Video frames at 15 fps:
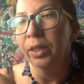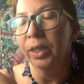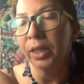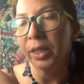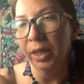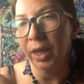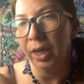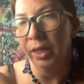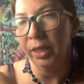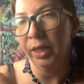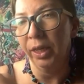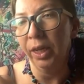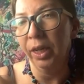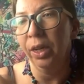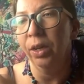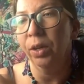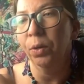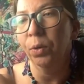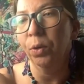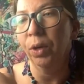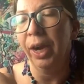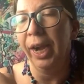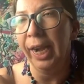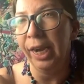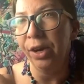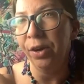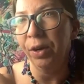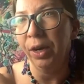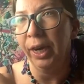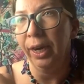disgusted or
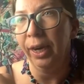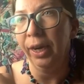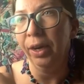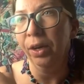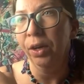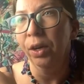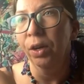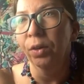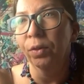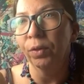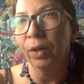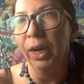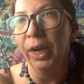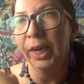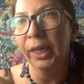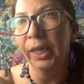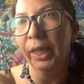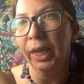angry, right?